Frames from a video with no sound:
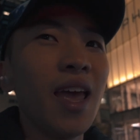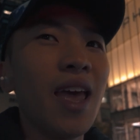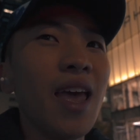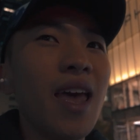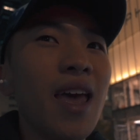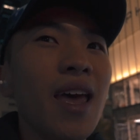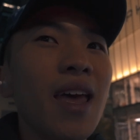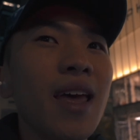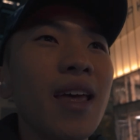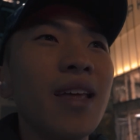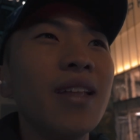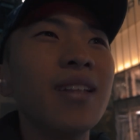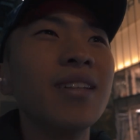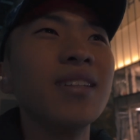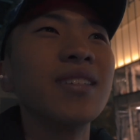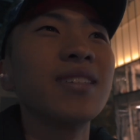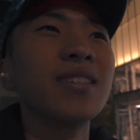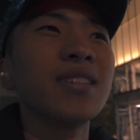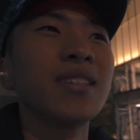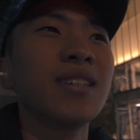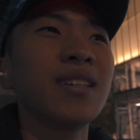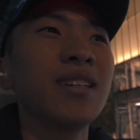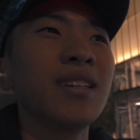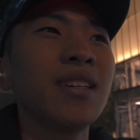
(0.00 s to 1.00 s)
And
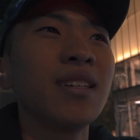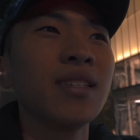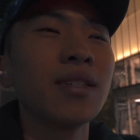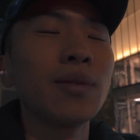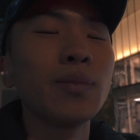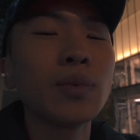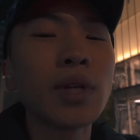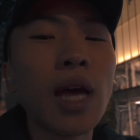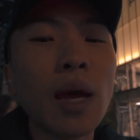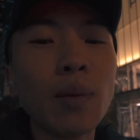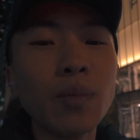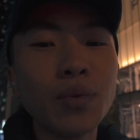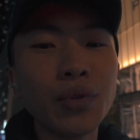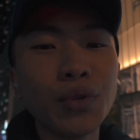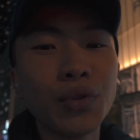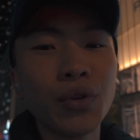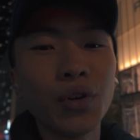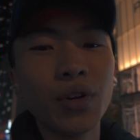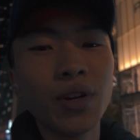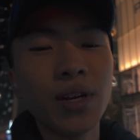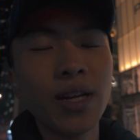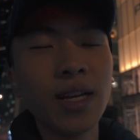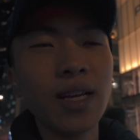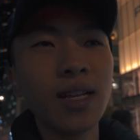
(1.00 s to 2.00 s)
sometimes when
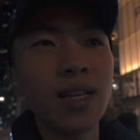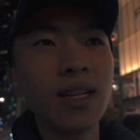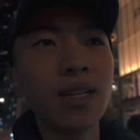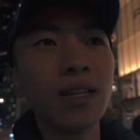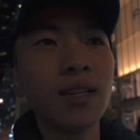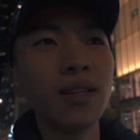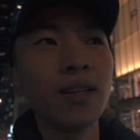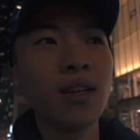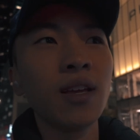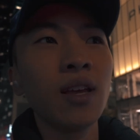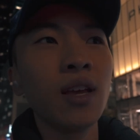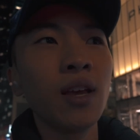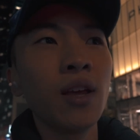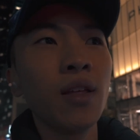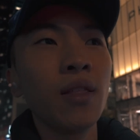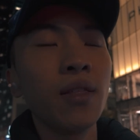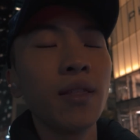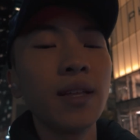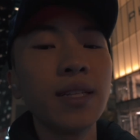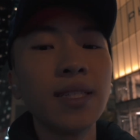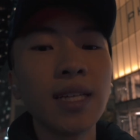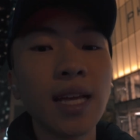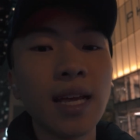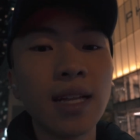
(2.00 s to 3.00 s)
you're in
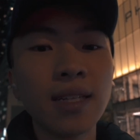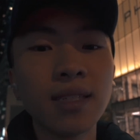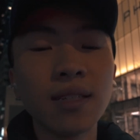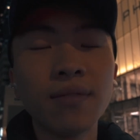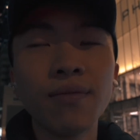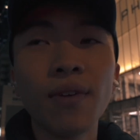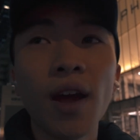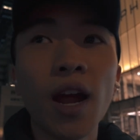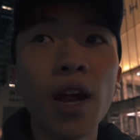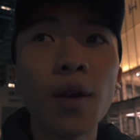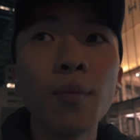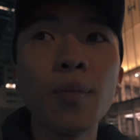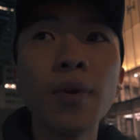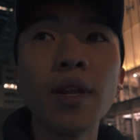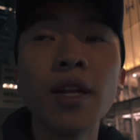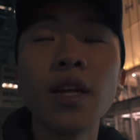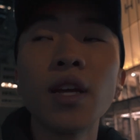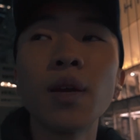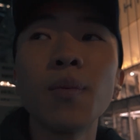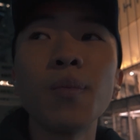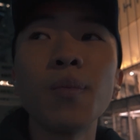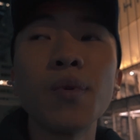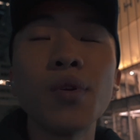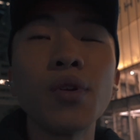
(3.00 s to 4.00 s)
the dance environment
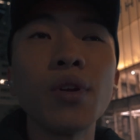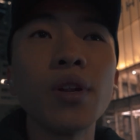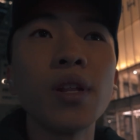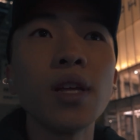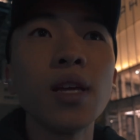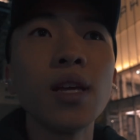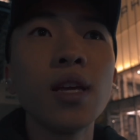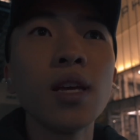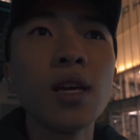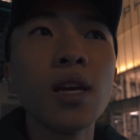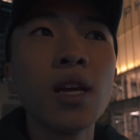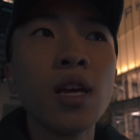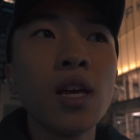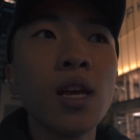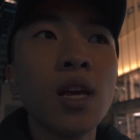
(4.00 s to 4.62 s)
community,